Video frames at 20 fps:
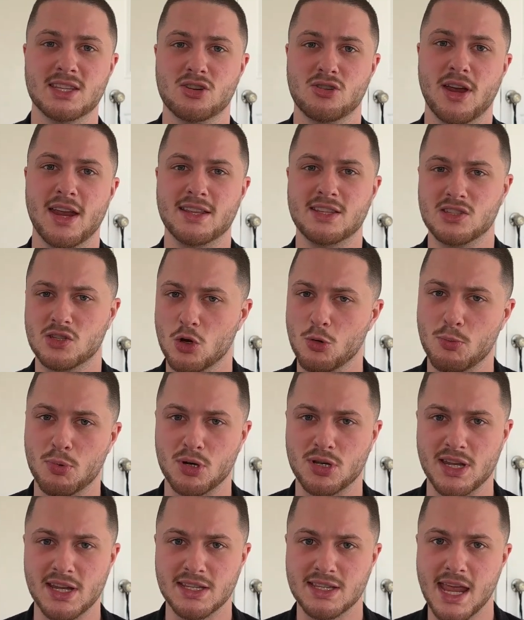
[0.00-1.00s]
creates super
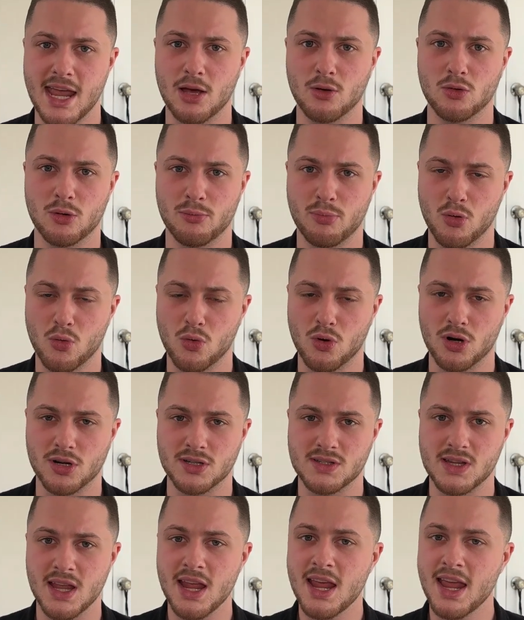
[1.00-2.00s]
detailed
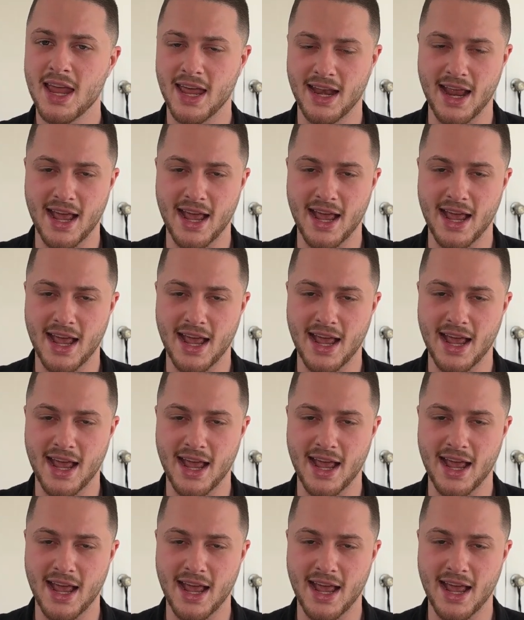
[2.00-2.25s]
reports, and